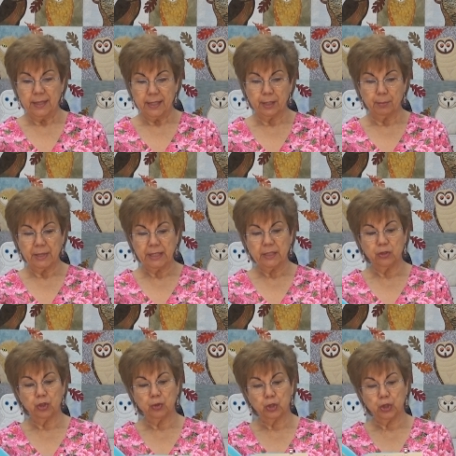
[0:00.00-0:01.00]
It
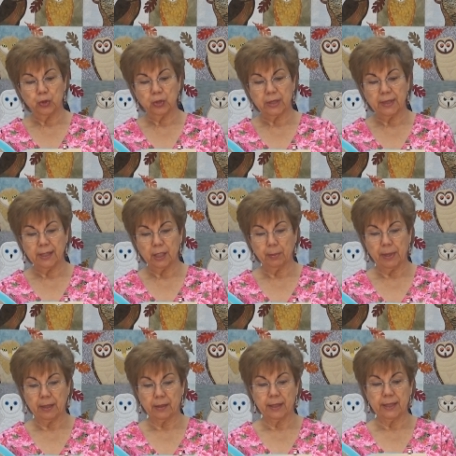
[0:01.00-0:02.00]
means you choose to think
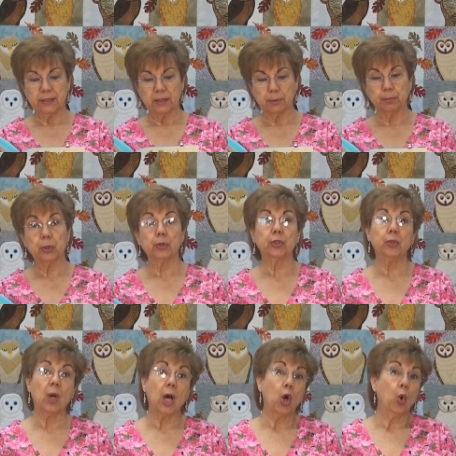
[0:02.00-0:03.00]
about things that pull
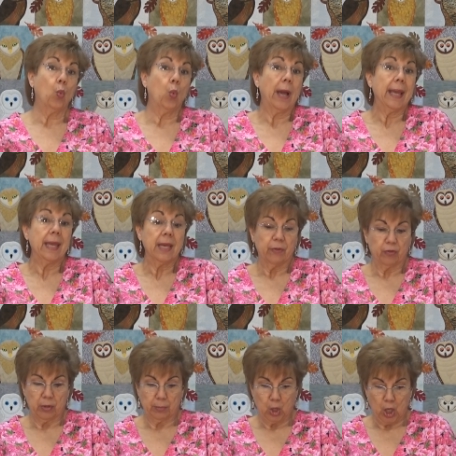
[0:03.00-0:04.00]
you away
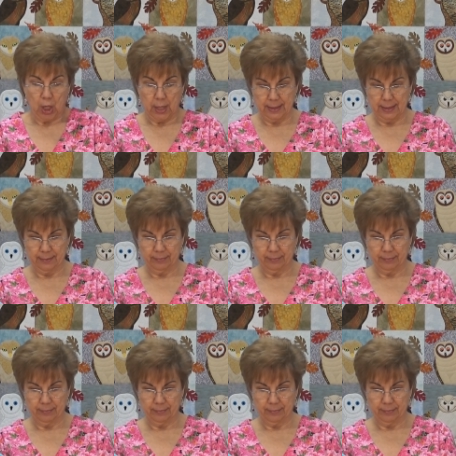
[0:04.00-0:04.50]
from God